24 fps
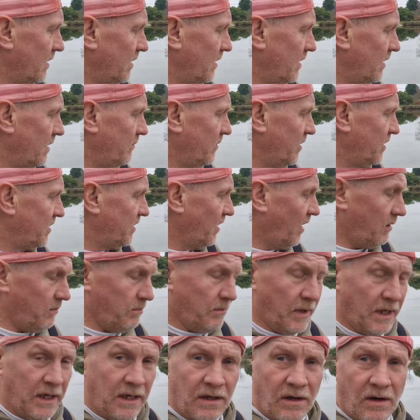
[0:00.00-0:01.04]
and done
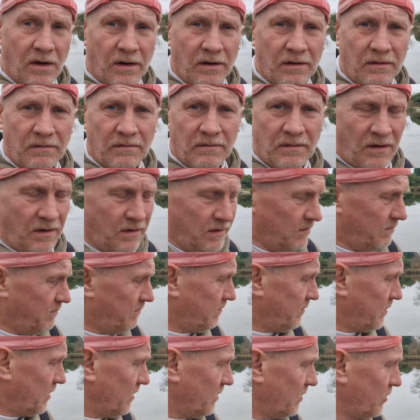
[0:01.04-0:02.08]
me, I
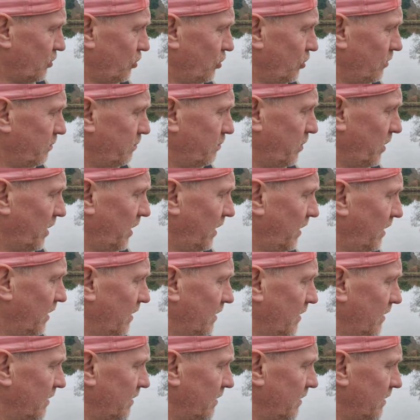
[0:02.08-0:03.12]
could be,
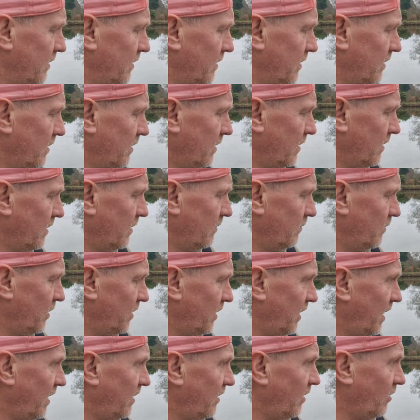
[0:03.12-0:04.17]
but
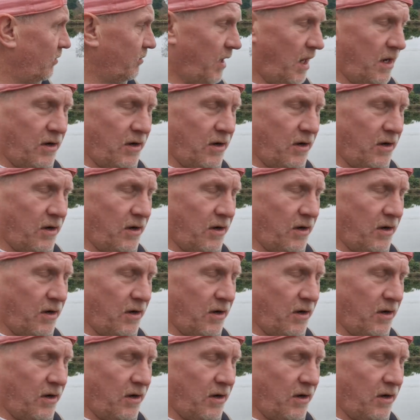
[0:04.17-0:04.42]
yeah, the old